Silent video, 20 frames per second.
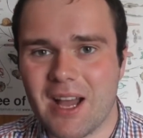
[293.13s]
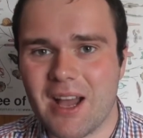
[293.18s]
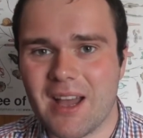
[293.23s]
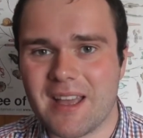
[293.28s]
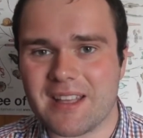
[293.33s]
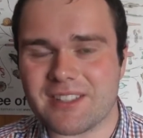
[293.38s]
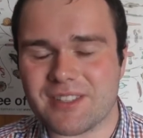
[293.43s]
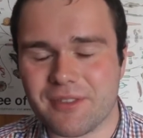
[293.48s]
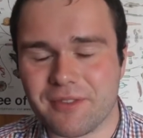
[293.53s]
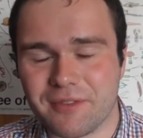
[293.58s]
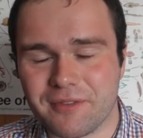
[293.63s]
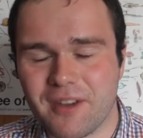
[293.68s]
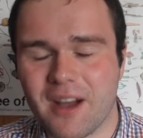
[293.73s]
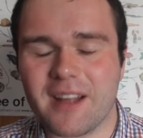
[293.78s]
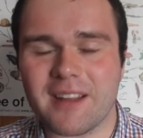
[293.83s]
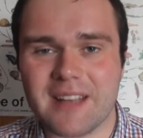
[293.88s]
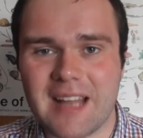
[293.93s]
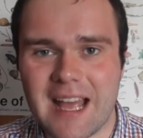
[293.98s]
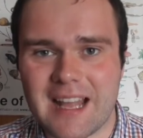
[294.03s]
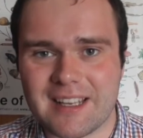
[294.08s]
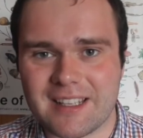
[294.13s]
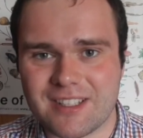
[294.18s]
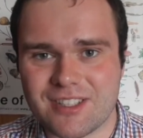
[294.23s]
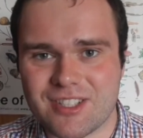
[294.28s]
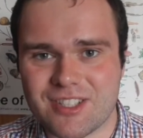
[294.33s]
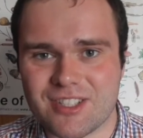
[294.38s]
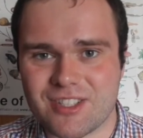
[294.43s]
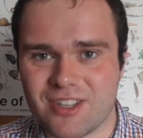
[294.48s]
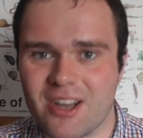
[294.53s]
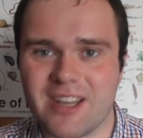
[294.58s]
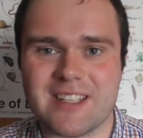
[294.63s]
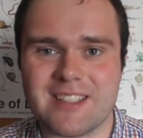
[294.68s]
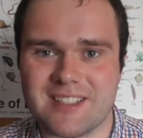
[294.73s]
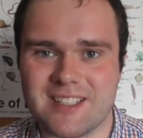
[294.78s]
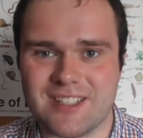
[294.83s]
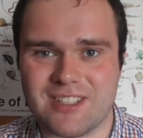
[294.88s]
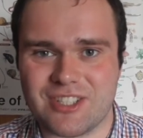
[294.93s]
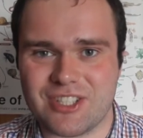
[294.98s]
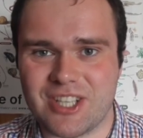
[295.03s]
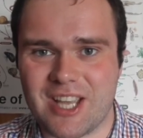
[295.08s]
It's a fun and
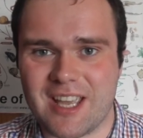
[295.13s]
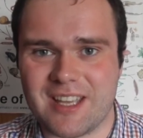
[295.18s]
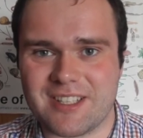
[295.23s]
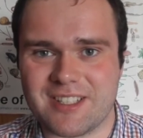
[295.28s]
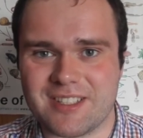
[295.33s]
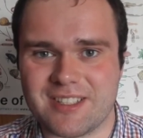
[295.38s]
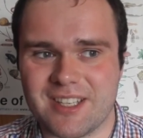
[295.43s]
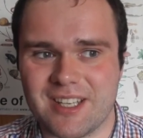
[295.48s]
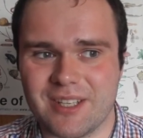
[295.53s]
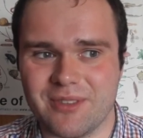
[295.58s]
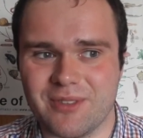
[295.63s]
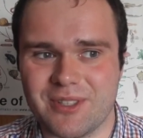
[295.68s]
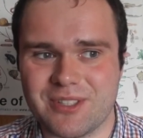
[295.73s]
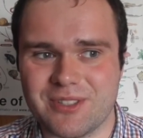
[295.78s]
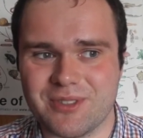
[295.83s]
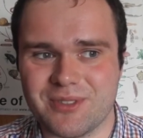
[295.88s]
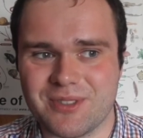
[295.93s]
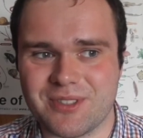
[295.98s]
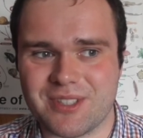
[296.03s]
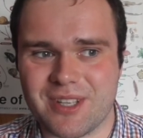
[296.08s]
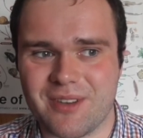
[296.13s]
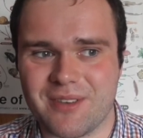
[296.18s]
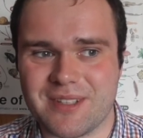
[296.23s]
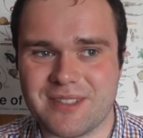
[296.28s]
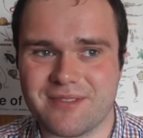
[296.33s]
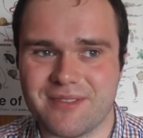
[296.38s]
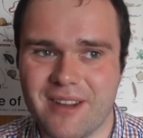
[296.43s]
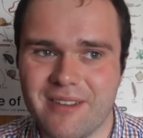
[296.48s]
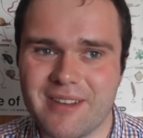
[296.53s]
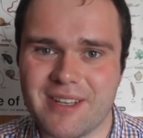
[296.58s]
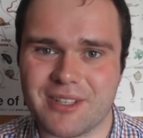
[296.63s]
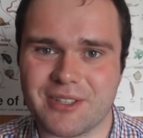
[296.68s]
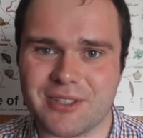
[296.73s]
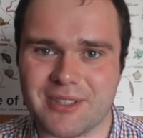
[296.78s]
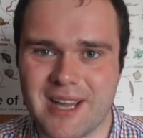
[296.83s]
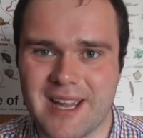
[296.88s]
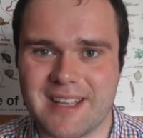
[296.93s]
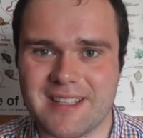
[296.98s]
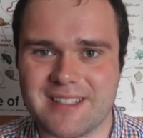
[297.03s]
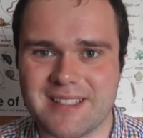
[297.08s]
exciting chase scene, which also is very
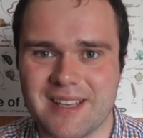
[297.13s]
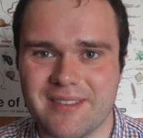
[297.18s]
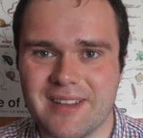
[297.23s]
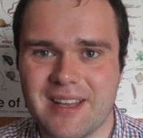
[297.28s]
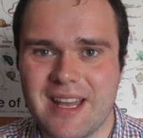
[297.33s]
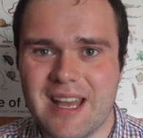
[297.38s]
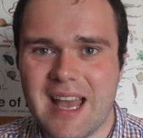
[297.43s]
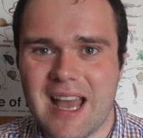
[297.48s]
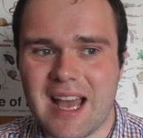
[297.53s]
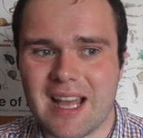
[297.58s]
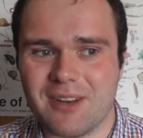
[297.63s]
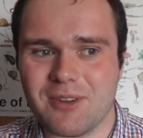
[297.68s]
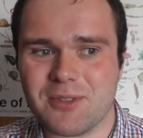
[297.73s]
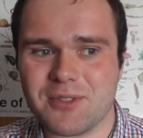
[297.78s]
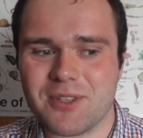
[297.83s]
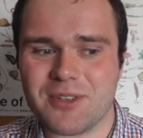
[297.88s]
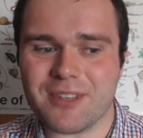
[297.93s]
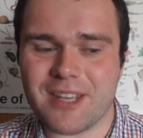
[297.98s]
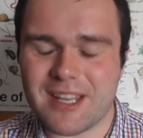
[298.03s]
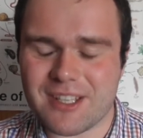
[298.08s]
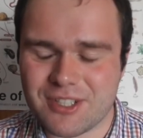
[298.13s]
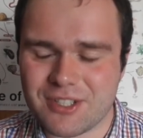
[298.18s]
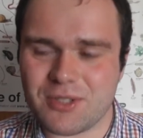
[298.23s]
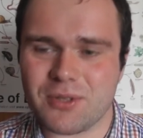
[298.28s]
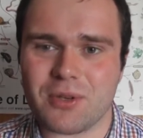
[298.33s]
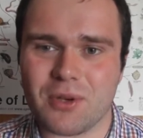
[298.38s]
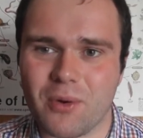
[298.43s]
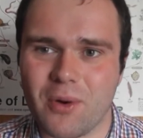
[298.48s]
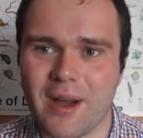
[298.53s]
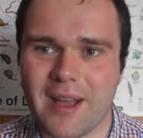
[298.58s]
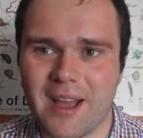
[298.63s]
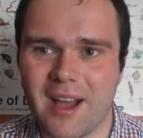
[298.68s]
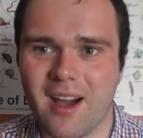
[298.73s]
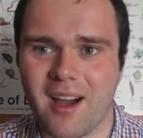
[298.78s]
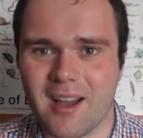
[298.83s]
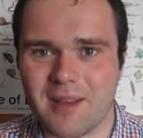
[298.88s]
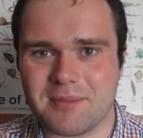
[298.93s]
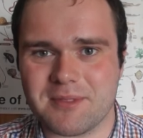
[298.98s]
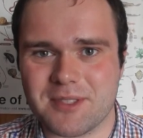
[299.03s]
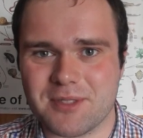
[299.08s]
creative and also gets you quite
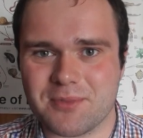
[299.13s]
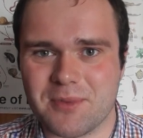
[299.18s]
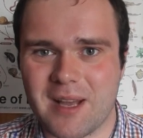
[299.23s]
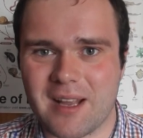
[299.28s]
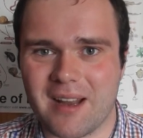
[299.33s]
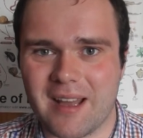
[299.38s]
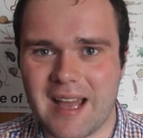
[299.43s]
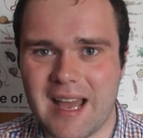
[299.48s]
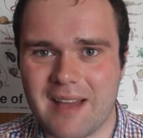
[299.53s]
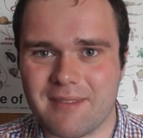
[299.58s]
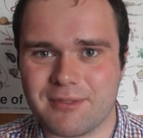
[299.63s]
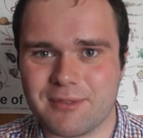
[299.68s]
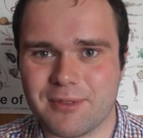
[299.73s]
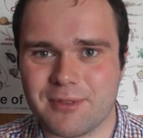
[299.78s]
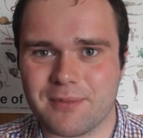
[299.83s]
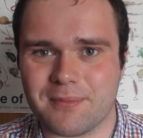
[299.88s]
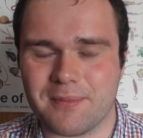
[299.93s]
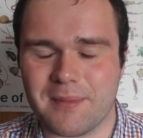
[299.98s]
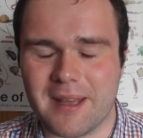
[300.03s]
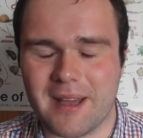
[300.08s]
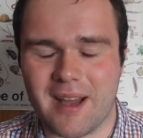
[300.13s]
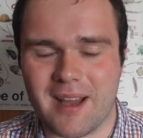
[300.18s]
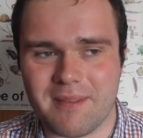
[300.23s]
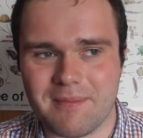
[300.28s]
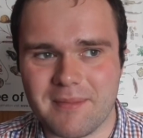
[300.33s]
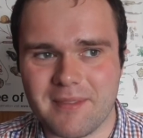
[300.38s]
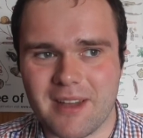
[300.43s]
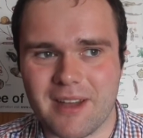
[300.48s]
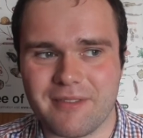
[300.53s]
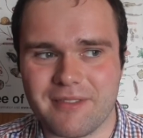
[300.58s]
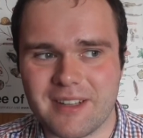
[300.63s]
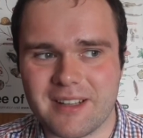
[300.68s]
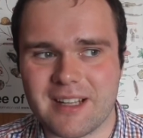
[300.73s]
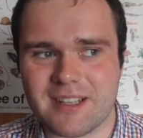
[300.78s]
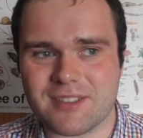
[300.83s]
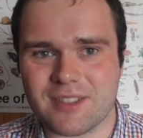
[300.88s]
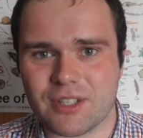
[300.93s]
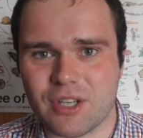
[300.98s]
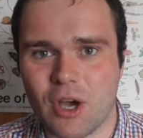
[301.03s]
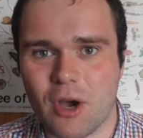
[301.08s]
hyped as well, I have to admit. I think
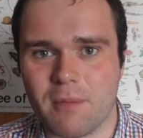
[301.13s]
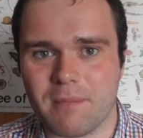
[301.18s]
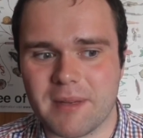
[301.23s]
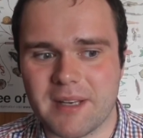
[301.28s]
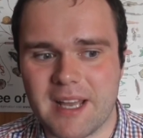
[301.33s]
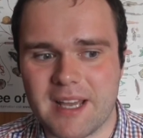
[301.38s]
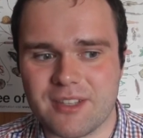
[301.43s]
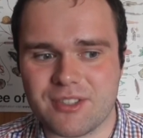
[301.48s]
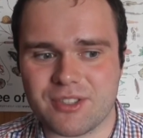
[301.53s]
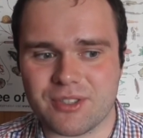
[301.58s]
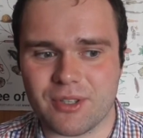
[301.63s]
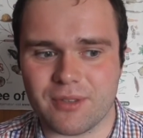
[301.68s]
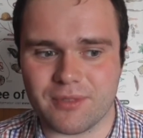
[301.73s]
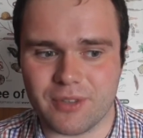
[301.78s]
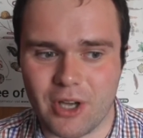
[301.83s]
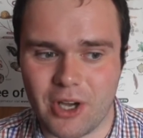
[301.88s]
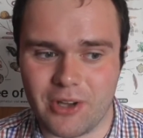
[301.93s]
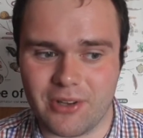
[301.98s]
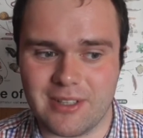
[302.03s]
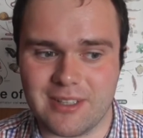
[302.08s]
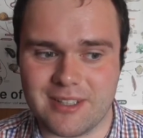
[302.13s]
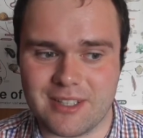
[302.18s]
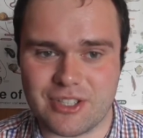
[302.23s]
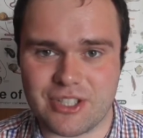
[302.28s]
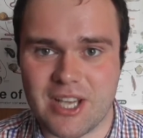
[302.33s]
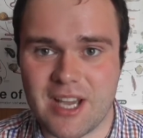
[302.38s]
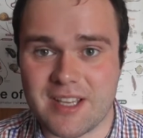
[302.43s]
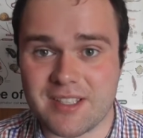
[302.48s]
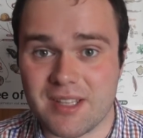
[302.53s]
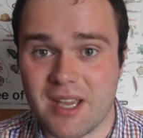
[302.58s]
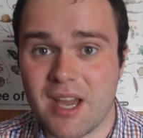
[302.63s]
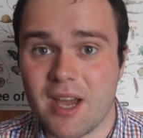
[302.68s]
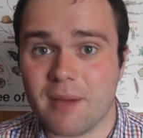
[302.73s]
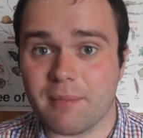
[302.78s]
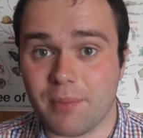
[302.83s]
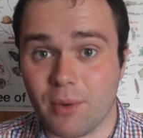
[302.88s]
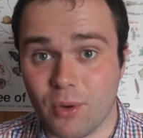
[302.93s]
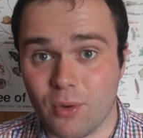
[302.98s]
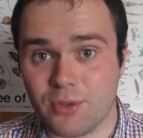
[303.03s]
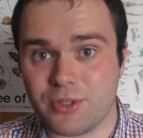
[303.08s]
that's a combination of not only the chase,
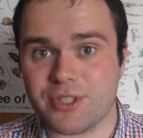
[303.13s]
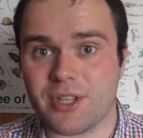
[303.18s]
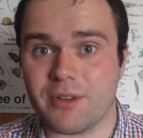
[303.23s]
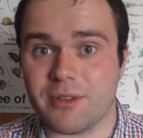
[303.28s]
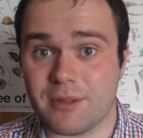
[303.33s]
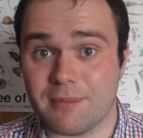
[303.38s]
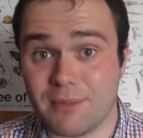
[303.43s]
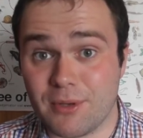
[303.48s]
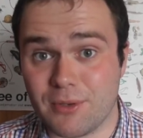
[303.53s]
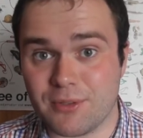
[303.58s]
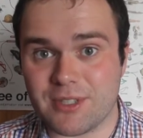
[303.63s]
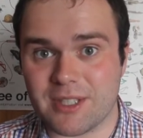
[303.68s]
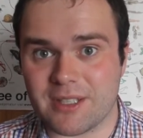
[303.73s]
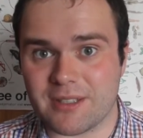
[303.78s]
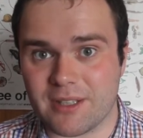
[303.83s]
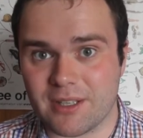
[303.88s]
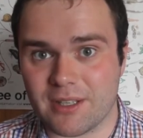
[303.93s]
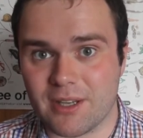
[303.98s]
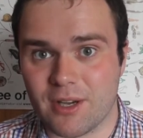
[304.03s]
but also the music that